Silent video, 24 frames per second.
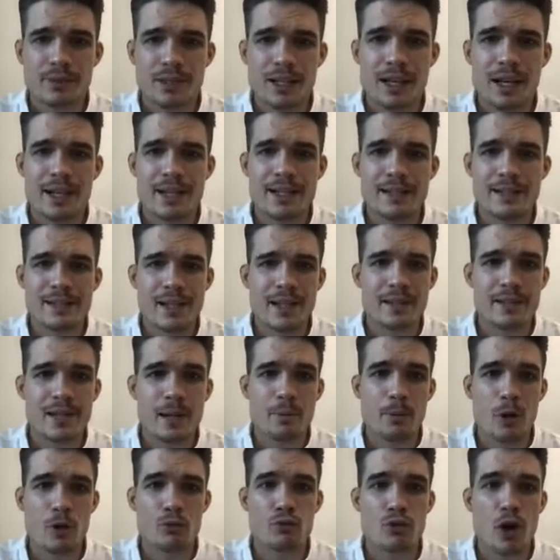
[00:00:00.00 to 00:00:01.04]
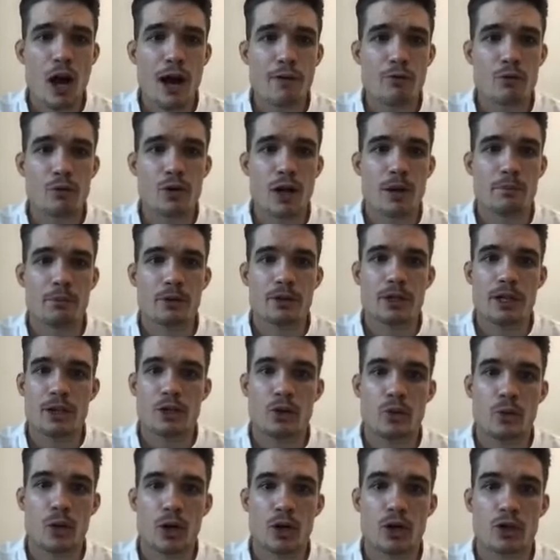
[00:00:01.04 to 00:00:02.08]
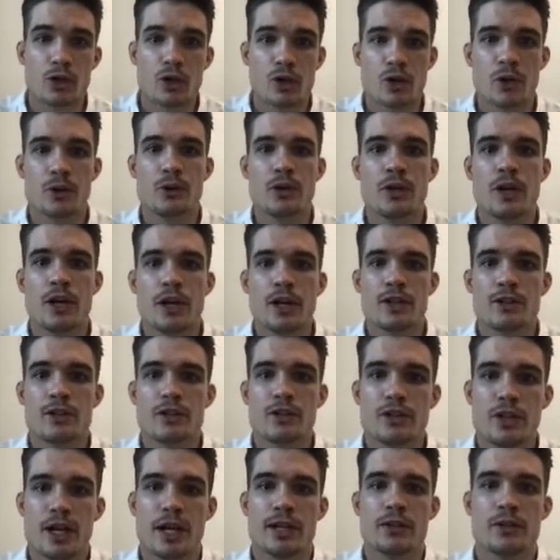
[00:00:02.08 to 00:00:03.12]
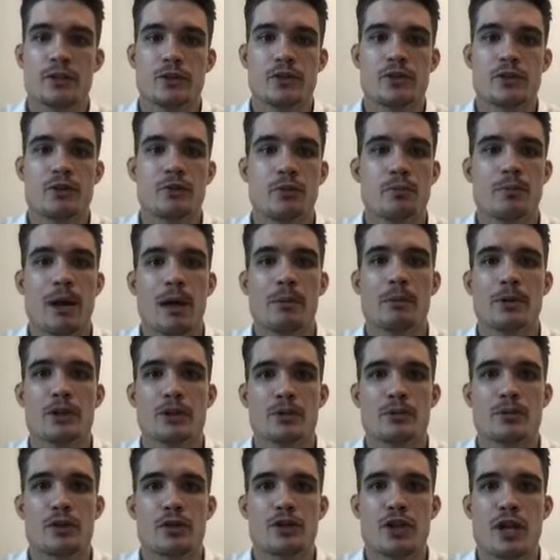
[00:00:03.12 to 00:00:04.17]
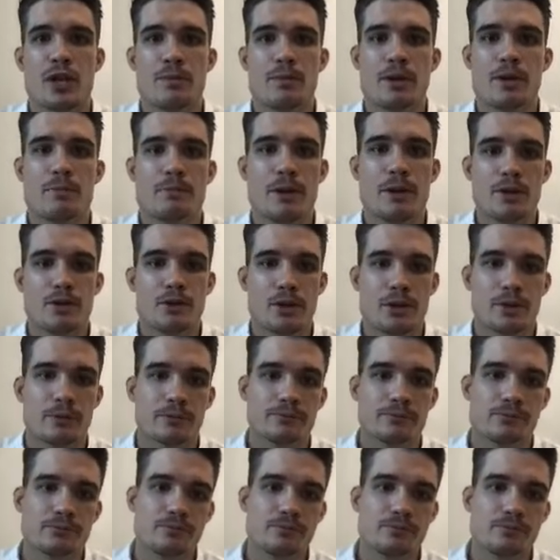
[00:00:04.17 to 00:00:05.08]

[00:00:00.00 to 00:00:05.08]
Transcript: And he sets up a rival government in Guangzhou to challenge the Republican regime in Beijing.